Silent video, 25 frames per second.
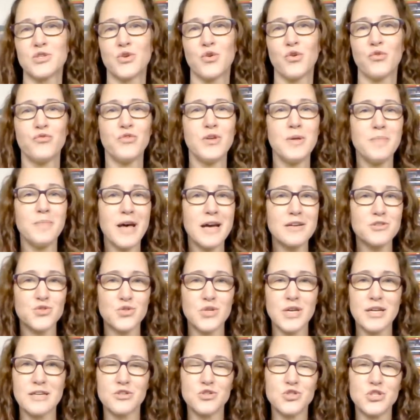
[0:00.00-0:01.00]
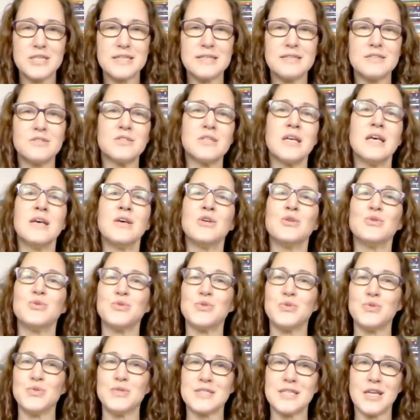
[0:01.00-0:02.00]
feedback strategies,
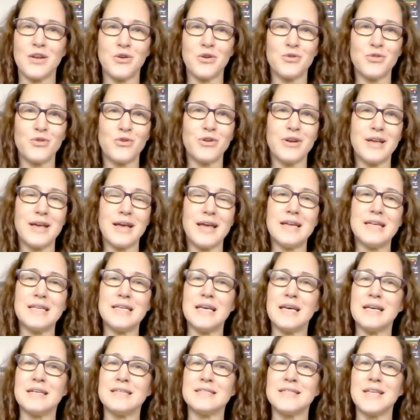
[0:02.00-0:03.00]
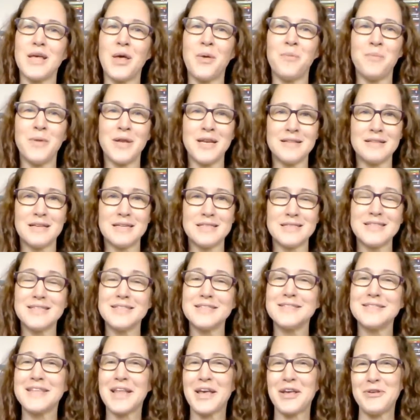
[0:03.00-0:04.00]
student-centered learning ideas, and mini
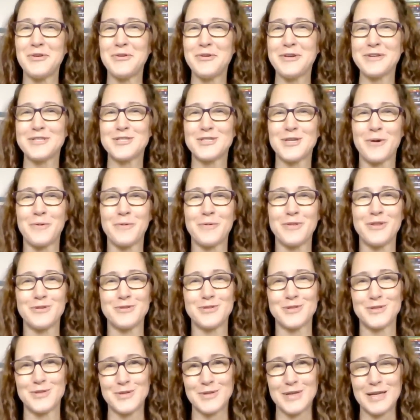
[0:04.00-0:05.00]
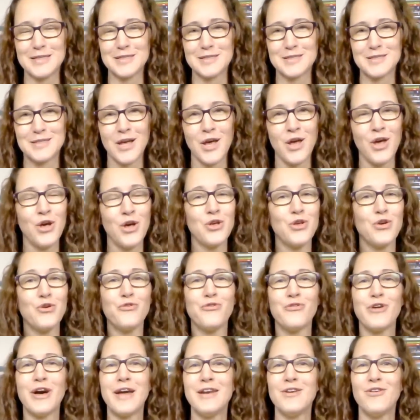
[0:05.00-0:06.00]
lessons that you can share with your students. You'll
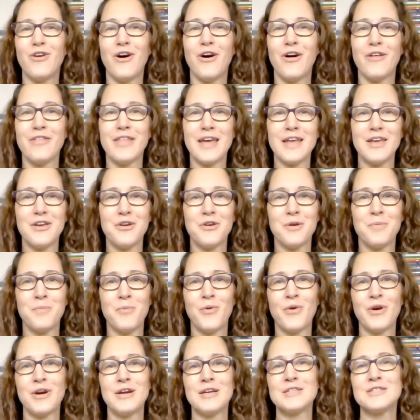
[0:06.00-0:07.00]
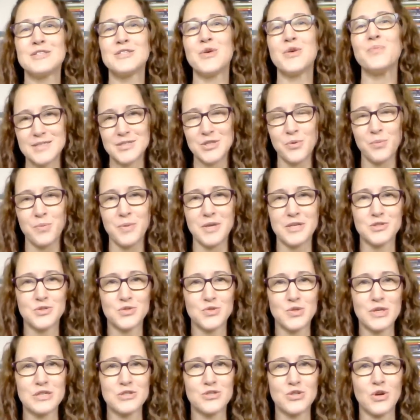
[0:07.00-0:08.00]
find all that here and more, so don't be a
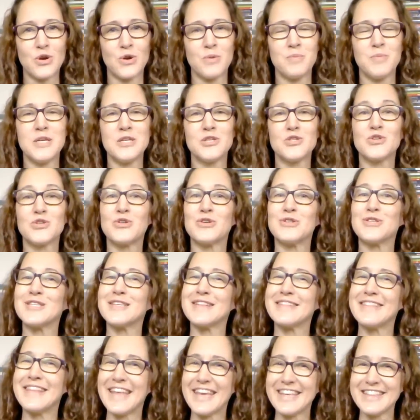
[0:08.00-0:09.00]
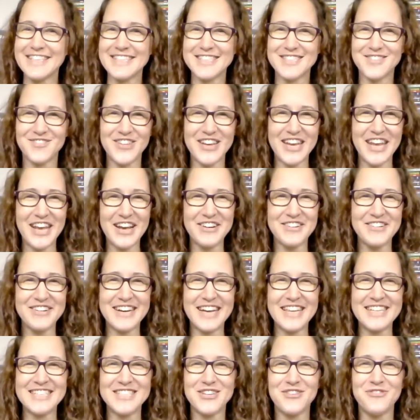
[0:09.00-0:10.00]
stranger. Be sure to like this video
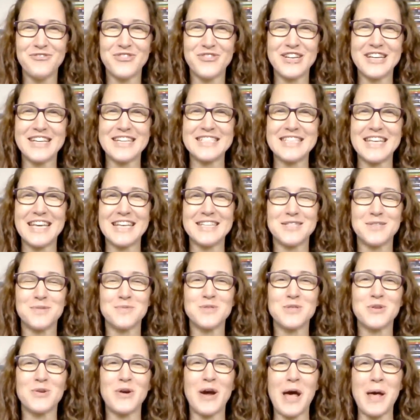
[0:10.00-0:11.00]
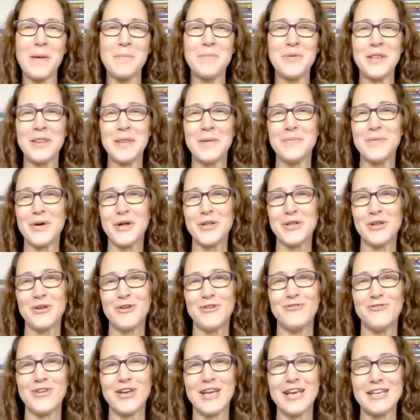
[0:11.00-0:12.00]
and don't forget to hit subscribe and the bell
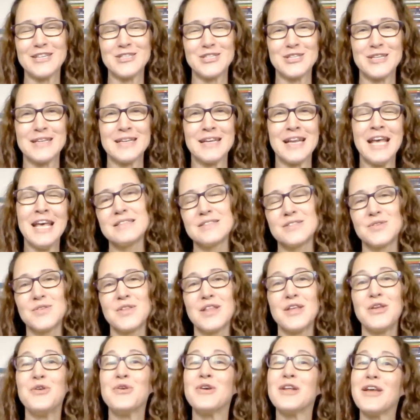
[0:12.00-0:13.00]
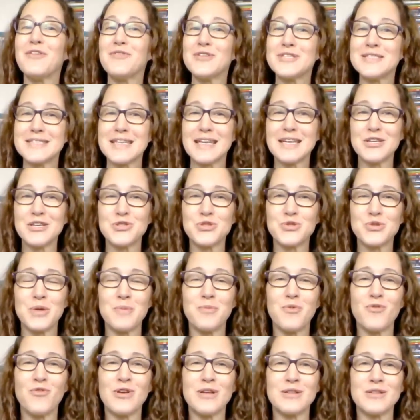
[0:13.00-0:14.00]
notification so that you can have a steady
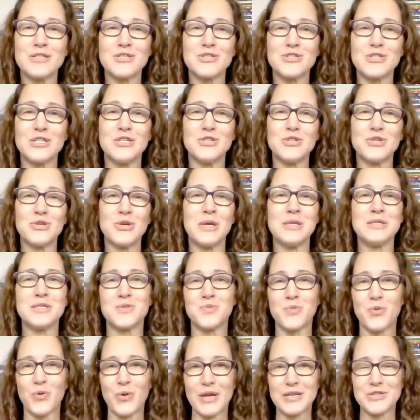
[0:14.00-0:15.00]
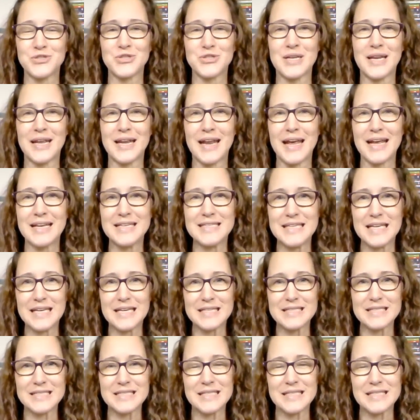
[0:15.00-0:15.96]
stream of English teacher inspiration and ideas.